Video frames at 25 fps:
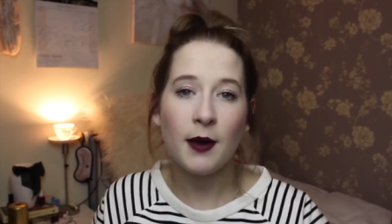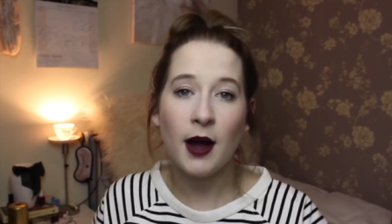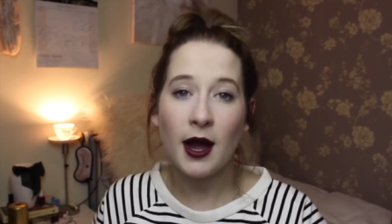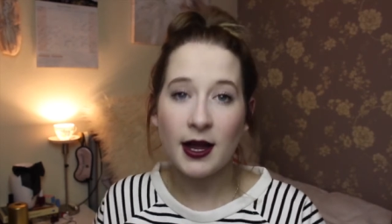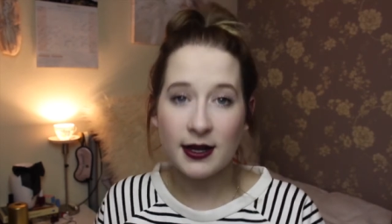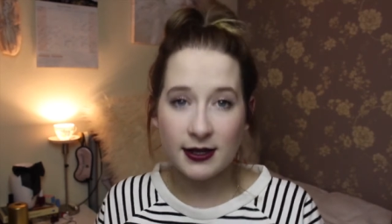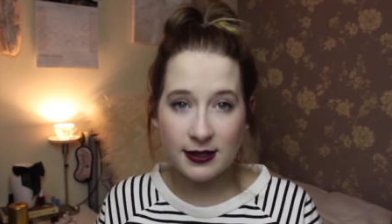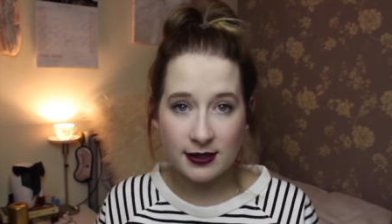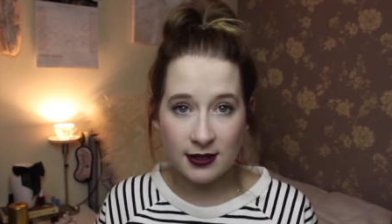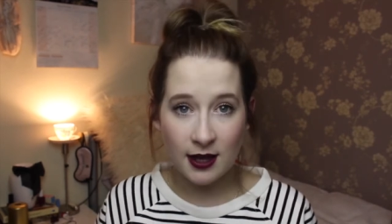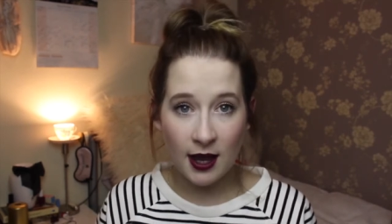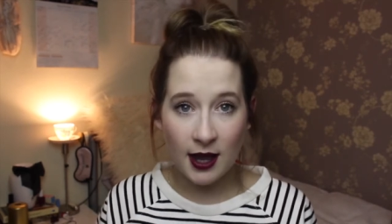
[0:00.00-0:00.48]
But
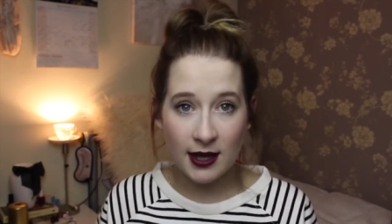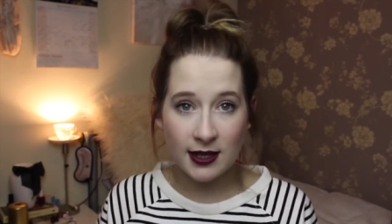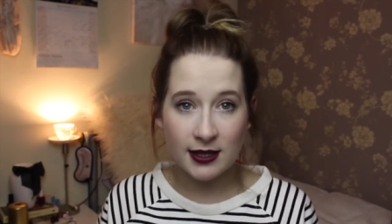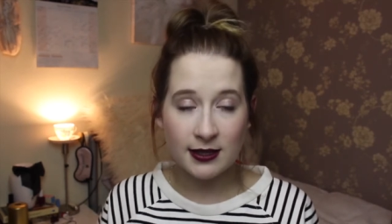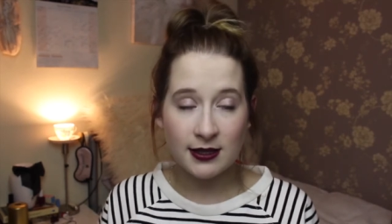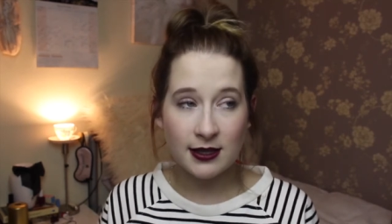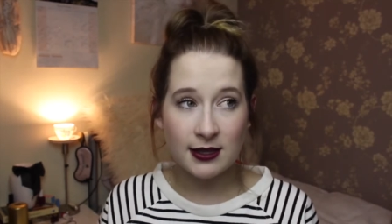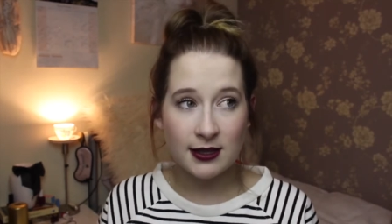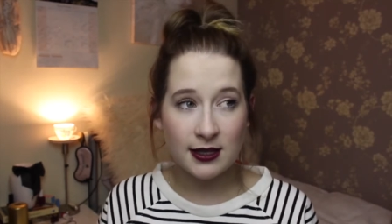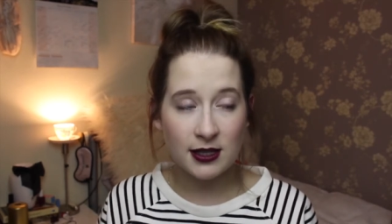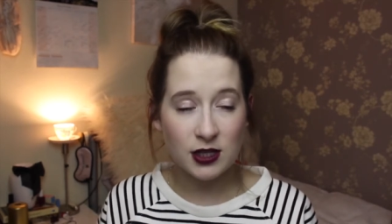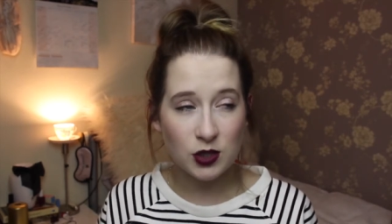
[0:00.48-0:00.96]
I
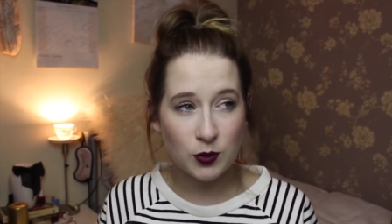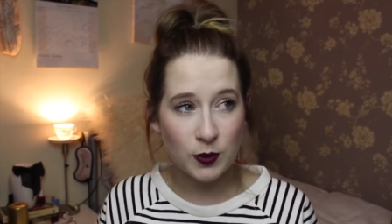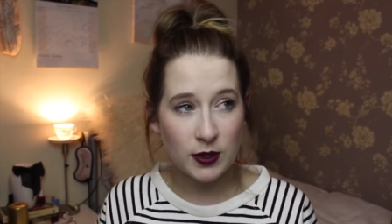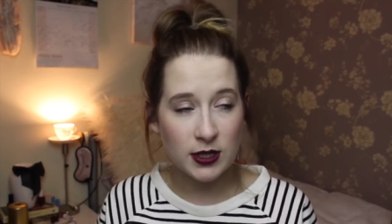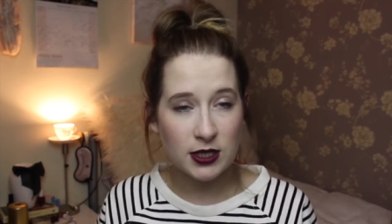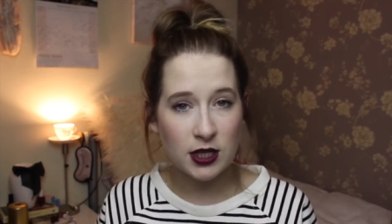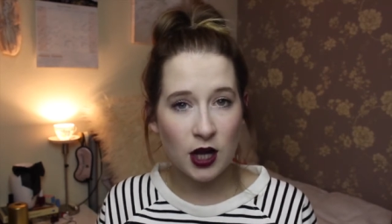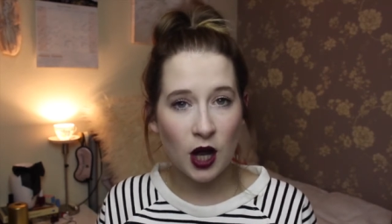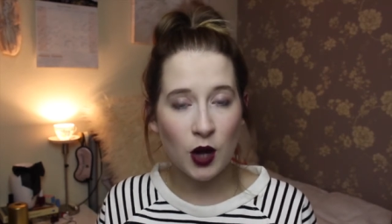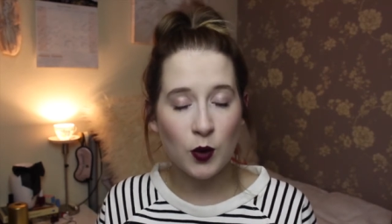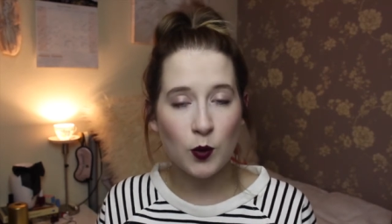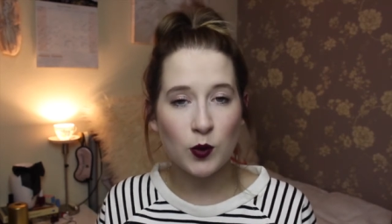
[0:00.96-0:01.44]
decided that this
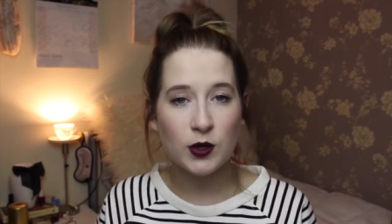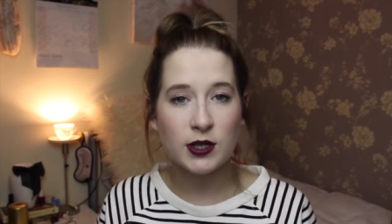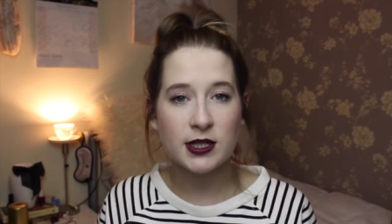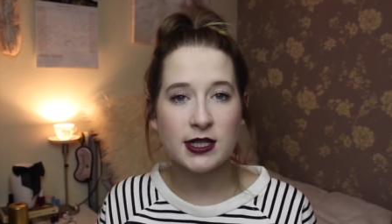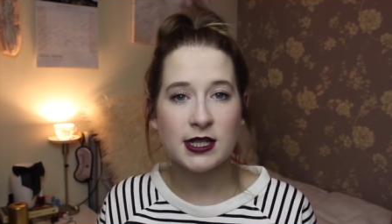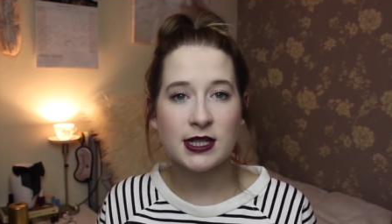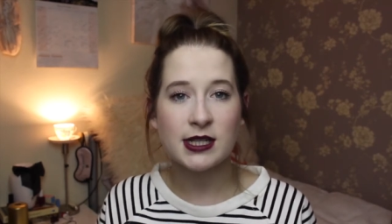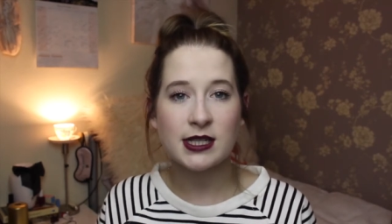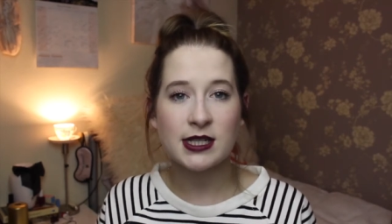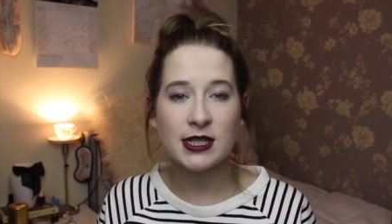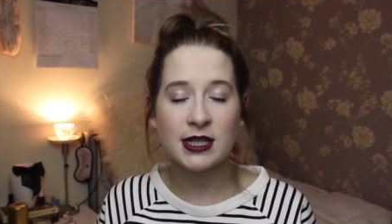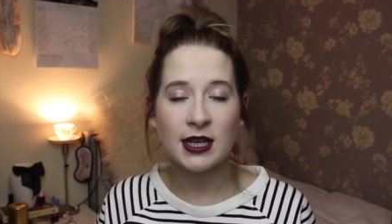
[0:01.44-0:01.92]
winter I
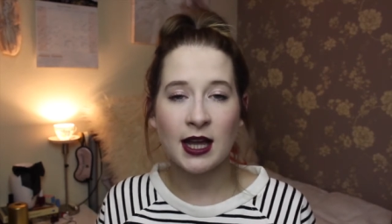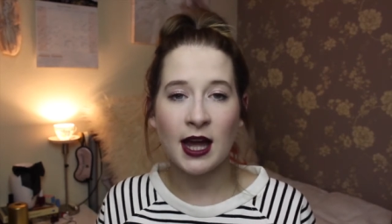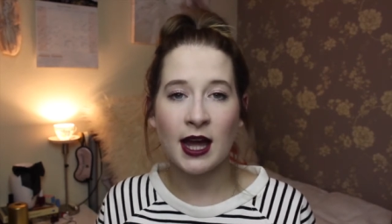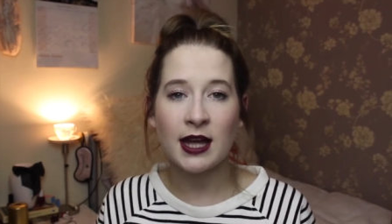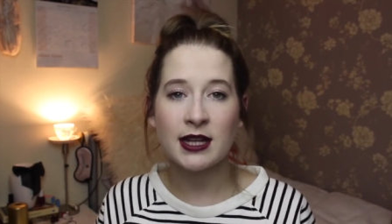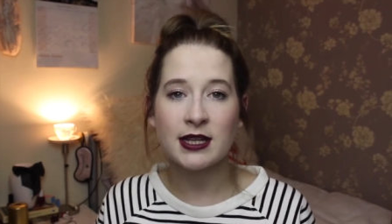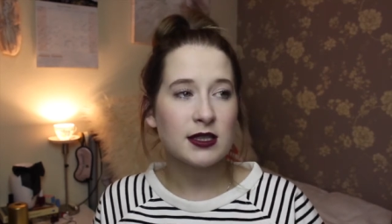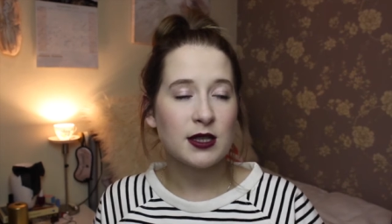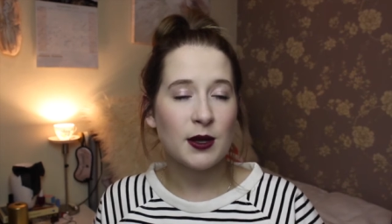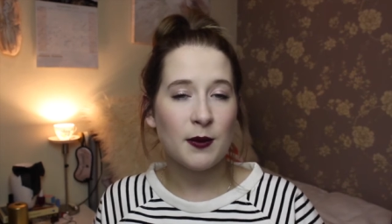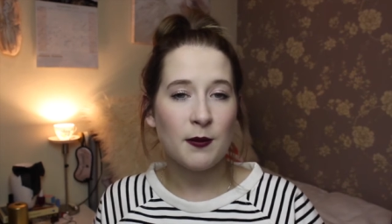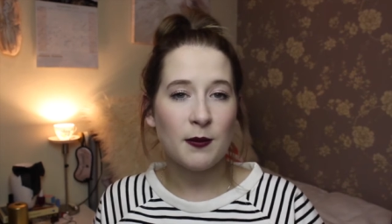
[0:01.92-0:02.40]
wanted to
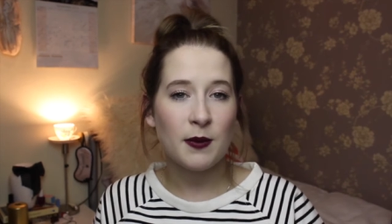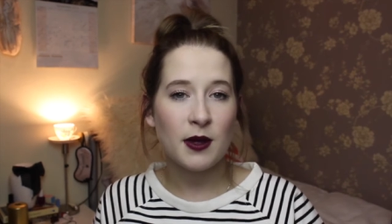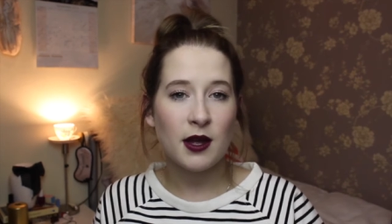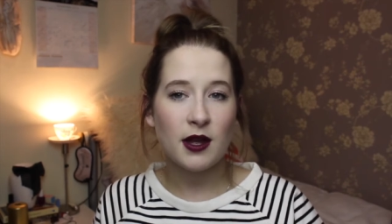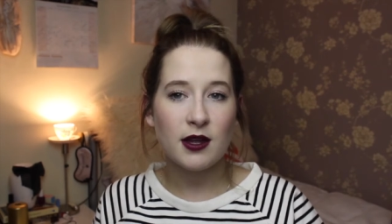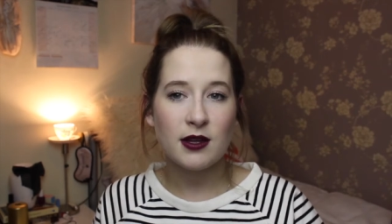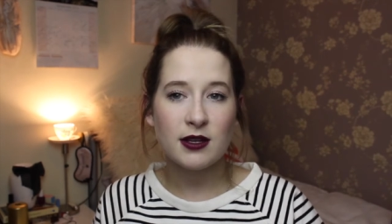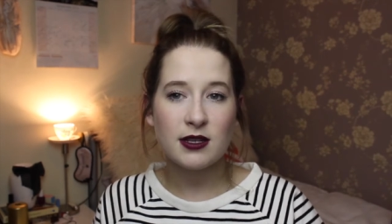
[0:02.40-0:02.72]
get some